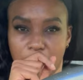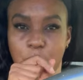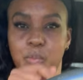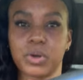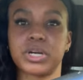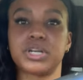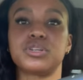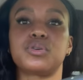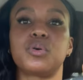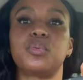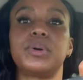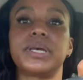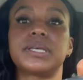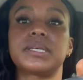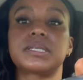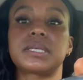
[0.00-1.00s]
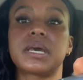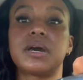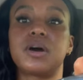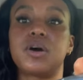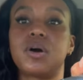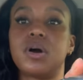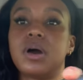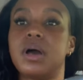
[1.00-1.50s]
I want to do a wig
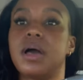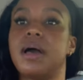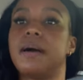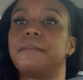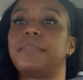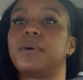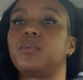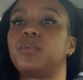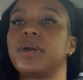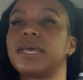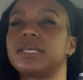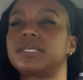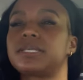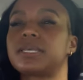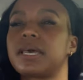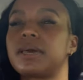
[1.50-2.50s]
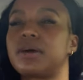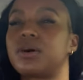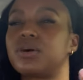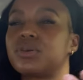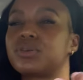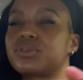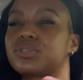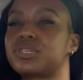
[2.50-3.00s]
sale, but wig
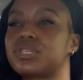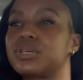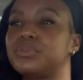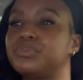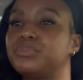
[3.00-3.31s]
sales,